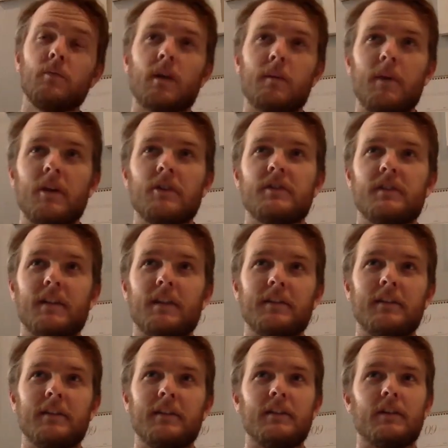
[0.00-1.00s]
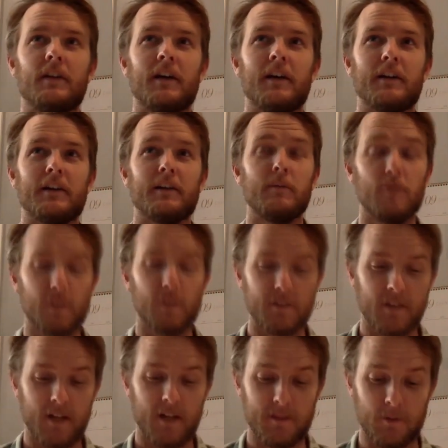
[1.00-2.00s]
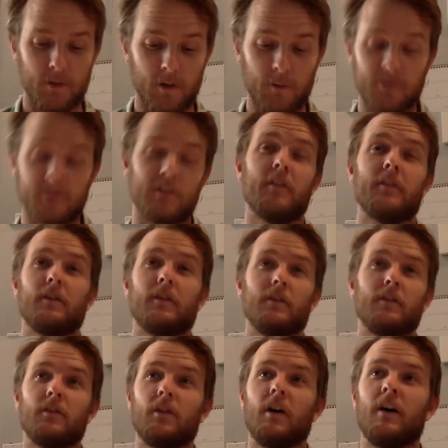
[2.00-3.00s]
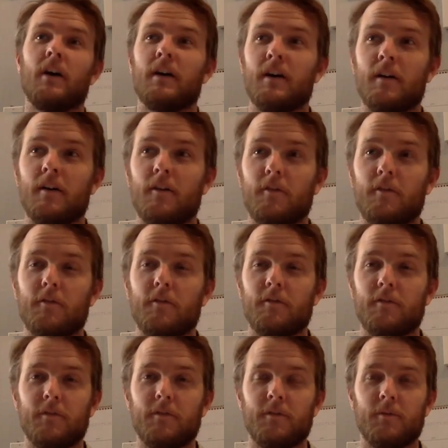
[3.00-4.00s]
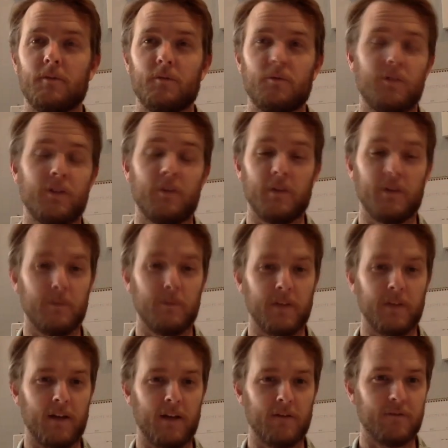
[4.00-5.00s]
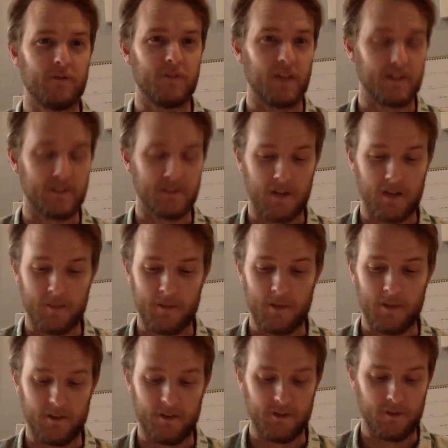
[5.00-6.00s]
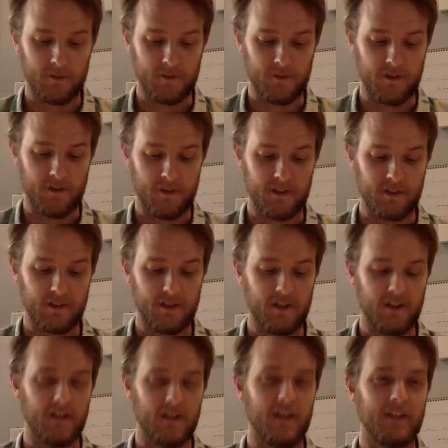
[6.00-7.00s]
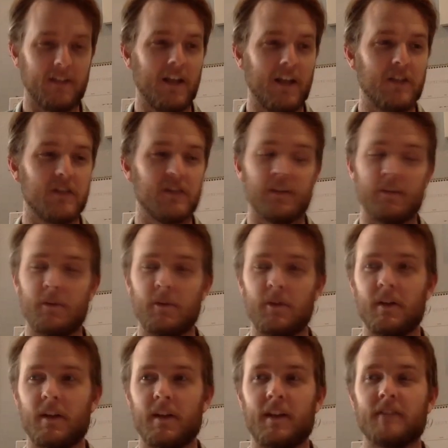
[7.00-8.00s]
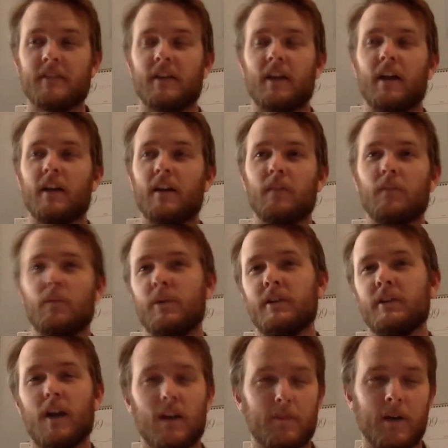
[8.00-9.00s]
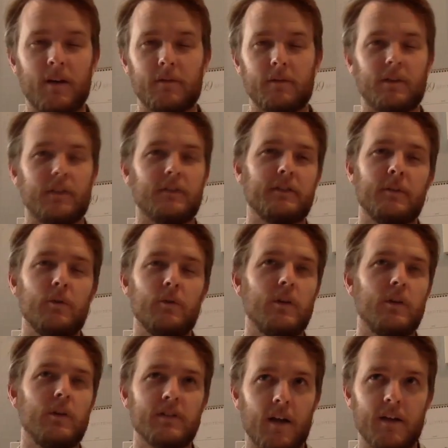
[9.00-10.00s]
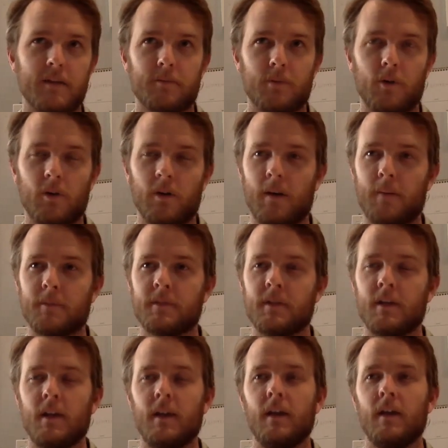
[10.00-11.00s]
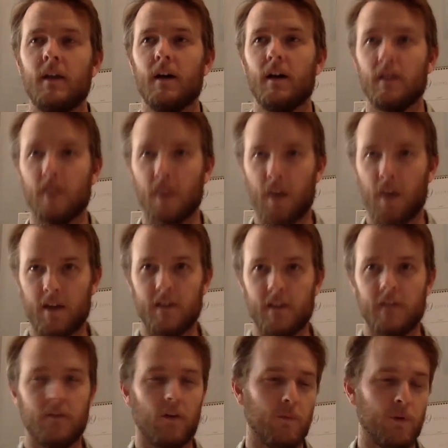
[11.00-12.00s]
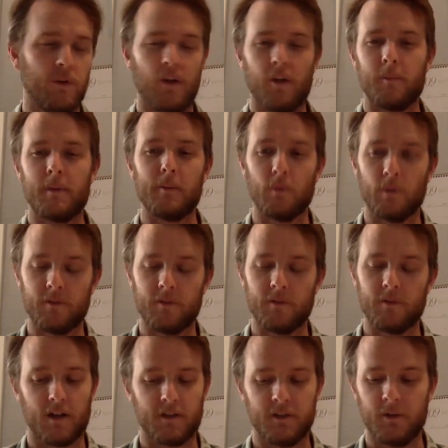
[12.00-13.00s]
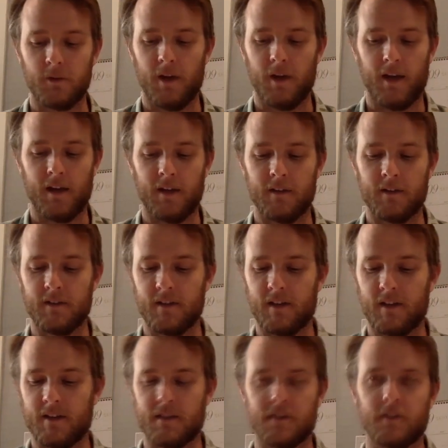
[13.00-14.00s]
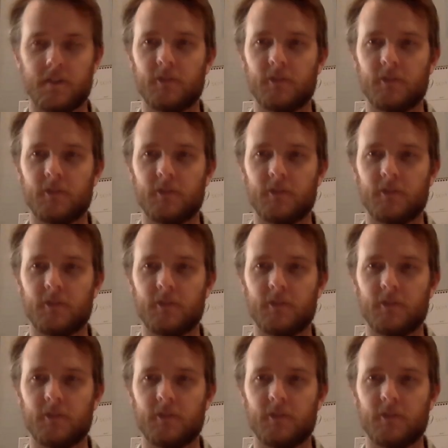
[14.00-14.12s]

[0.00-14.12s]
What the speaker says: to mention that the community science program was another thing we kind of forgot to talk about in terms of the engaging the community. And it's like we talk about community science programs a lot with other people we've talked to, and it's just